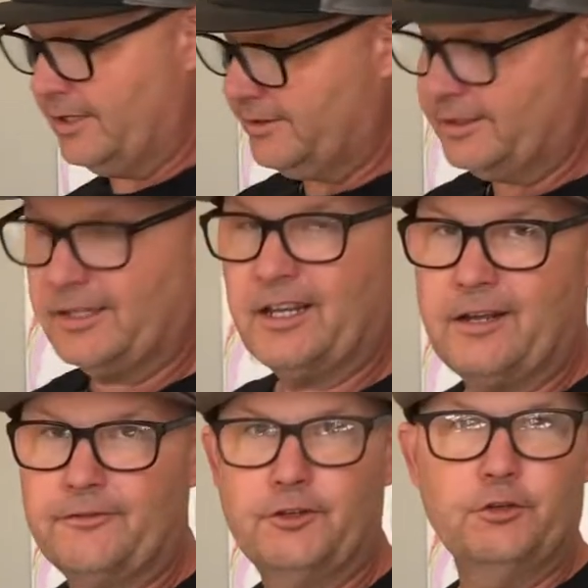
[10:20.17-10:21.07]
I think they
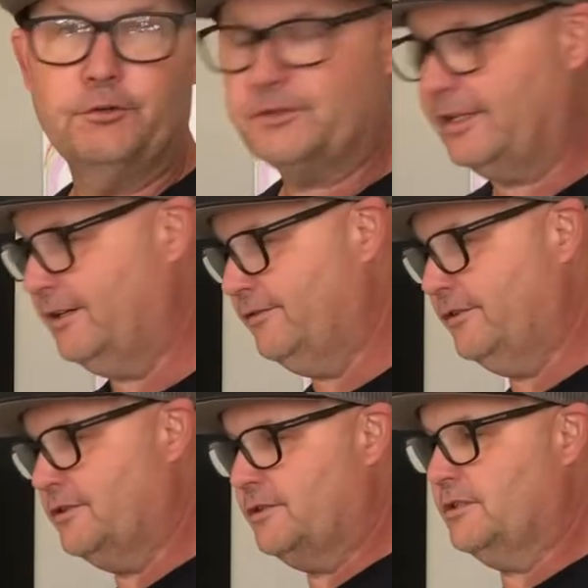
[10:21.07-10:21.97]
have new style
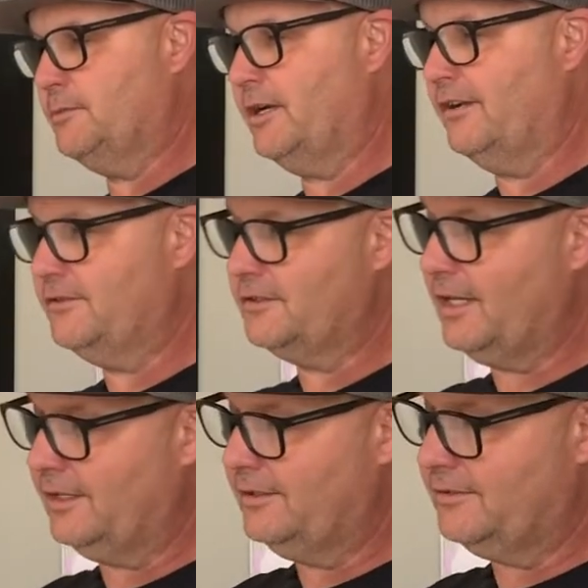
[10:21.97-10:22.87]
versions, but I've just
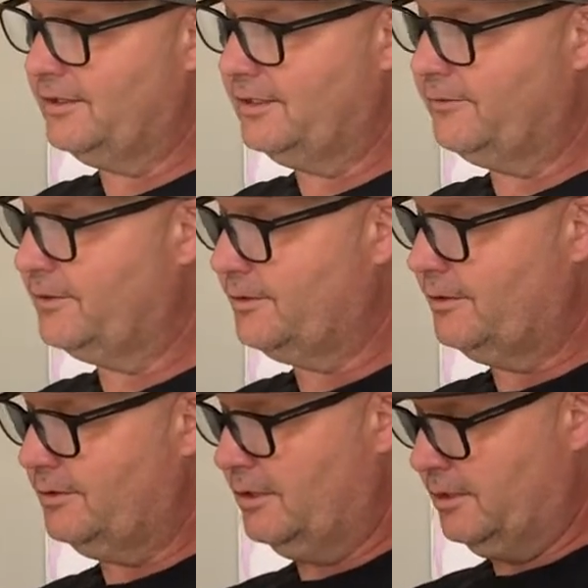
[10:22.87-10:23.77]
had this thing for
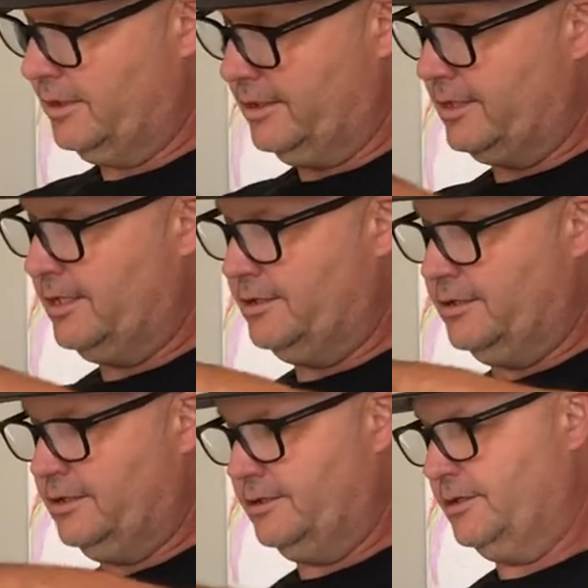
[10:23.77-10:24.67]
so long and it kind of
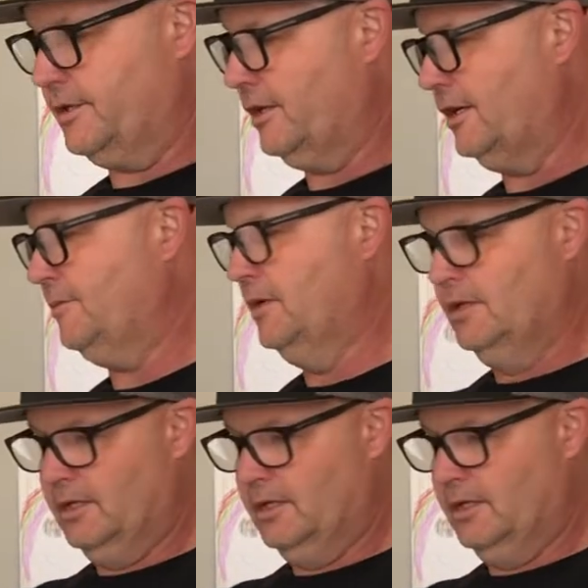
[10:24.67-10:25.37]
does the job.